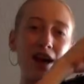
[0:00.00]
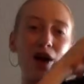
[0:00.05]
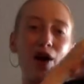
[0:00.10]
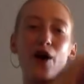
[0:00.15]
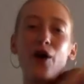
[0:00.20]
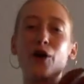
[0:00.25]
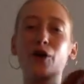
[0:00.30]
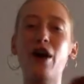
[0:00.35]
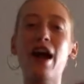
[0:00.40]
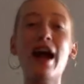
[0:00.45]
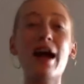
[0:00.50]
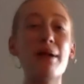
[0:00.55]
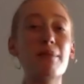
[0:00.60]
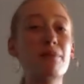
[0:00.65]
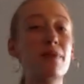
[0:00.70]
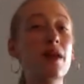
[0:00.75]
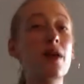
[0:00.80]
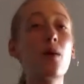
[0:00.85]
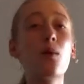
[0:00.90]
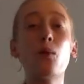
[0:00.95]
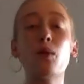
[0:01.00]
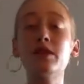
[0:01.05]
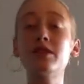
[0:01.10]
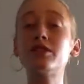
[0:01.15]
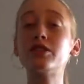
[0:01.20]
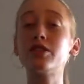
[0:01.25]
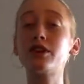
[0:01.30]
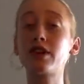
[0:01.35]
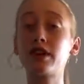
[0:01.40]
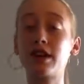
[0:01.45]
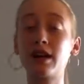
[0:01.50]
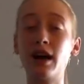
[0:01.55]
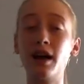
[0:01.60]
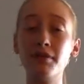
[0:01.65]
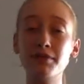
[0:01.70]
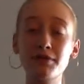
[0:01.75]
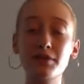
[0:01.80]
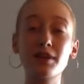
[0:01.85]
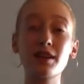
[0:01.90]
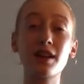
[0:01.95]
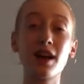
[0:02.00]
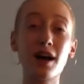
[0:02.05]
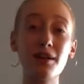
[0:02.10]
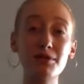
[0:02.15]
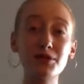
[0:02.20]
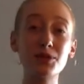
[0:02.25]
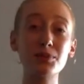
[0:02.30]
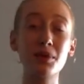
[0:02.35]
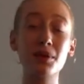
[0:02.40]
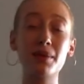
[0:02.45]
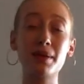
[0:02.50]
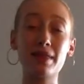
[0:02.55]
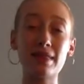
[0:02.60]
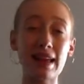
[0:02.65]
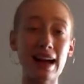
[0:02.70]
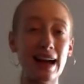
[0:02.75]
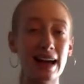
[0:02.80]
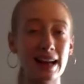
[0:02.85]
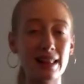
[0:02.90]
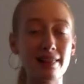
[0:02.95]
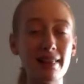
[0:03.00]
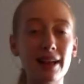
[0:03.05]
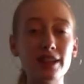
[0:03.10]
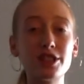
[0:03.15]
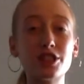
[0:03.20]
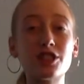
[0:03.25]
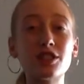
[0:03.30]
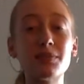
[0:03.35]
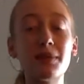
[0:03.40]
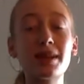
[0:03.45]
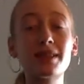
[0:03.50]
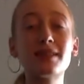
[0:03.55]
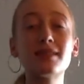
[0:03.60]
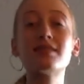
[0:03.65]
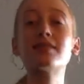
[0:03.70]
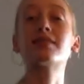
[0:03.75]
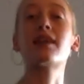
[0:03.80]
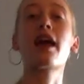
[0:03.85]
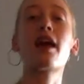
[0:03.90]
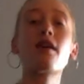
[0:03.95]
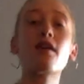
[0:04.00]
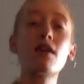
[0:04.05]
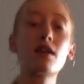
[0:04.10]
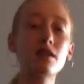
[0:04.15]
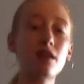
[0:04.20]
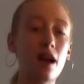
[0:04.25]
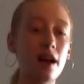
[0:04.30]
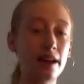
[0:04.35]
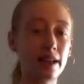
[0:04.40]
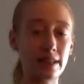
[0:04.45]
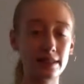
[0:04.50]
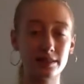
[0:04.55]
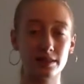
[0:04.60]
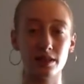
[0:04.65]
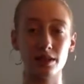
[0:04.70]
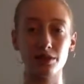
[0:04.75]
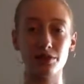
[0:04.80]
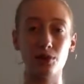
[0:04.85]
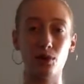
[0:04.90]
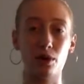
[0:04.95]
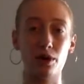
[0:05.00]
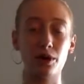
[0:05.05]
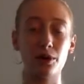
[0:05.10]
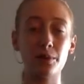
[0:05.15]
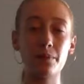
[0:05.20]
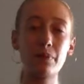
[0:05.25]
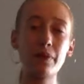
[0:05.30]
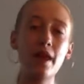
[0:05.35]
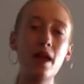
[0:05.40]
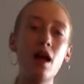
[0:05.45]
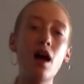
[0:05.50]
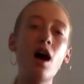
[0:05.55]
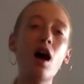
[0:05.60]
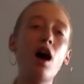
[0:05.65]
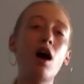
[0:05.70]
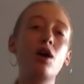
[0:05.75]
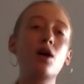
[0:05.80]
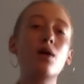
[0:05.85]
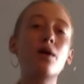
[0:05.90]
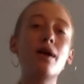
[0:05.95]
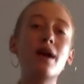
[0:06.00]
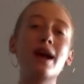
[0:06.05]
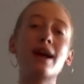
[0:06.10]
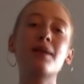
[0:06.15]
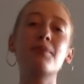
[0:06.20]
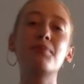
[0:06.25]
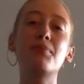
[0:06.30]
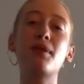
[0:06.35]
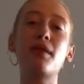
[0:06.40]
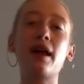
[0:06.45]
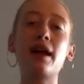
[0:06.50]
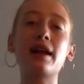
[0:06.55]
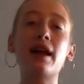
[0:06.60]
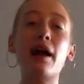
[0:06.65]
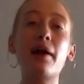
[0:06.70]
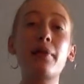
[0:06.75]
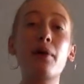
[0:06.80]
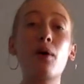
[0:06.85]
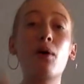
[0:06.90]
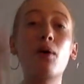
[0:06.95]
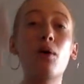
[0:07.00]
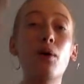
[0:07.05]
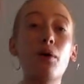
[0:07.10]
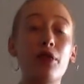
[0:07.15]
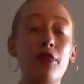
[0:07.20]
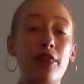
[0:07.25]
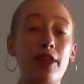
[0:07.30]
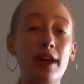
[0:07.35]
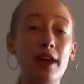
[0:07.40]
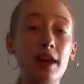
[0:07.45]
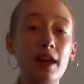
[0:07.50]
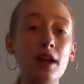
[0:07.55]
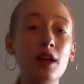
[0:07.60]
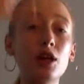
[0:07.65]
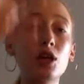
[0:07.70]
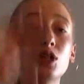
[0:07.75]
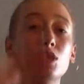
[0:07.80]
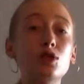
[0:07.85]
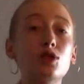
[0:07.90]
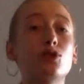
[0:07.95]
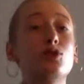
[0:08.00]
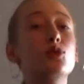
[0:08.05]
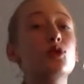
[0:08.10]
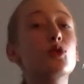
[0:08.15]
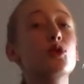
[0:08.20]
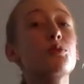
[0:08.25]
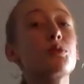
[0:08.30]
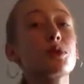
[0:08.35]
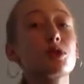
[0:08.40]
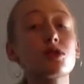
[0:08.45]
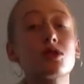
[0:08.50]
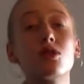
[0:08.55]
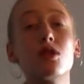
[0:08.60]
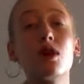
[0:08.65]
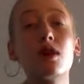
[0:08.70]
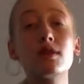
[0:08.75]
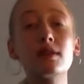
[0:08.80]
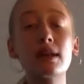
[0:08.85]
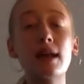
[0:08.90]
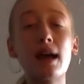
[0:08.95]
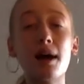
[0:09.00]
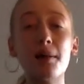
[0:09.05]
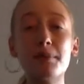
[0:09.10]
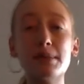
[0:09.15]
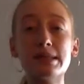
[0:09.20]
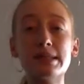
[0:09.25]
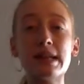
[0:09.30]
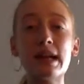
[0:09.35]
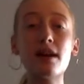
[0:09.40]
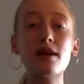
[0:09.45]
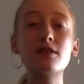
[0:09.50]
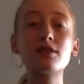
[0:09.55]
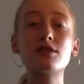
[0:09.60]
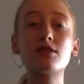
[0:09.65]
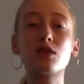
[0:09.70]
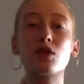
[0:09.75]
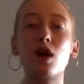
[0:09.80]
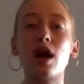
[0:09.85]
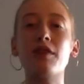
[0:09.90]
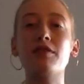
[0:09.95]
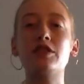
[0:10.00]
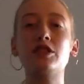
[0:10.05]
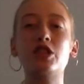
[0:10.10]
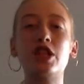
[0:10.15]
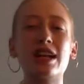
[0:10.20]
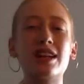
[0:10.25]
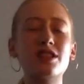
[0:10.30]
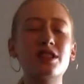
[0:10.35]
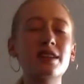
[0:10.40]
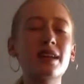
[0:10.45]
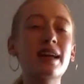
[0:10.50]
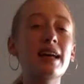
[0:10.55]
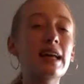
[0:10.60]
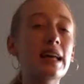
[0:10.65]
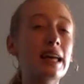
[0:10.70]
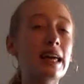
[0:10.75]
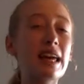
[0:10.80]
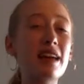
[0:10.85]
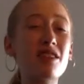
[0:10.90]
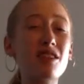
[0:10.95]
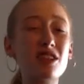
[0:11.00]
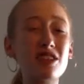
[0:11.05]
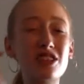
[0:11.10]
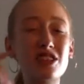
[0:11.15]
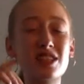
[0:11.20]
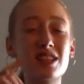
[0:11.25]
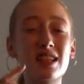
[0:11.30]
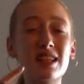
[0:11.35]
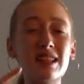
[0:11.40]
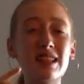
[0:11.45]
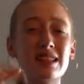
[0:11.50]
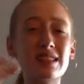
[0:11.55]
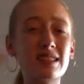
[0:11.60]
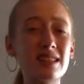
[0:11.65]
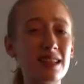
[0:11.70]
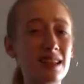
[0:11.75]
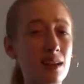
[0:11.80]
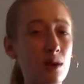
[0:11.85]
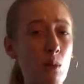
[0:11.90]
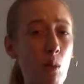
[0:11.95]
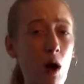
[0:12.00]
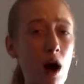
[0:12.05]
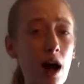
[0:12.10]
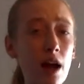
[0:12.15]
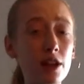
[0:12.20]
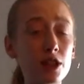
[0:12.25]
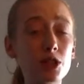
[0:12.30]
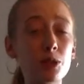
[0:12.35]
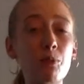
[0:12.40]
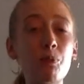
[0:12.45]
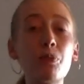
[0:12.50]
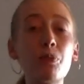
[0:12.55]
All right, once you're comfortable with that, that should make the scale a lot easier for you. I'll go ahead and play now the whole thing super slowly up and down so you have a chance either just to listen and watch